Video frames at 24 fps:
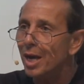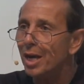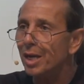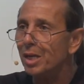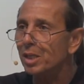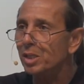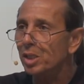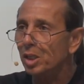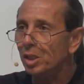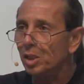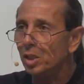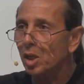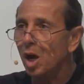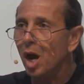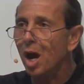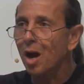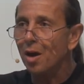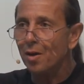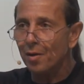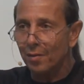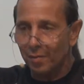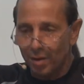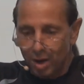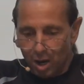It is a
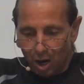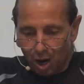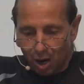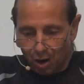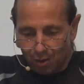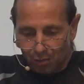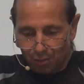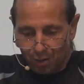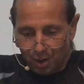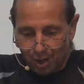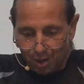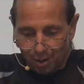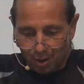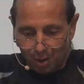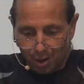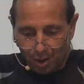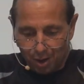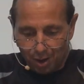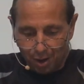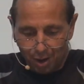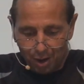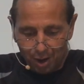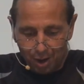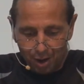law of, of, uh,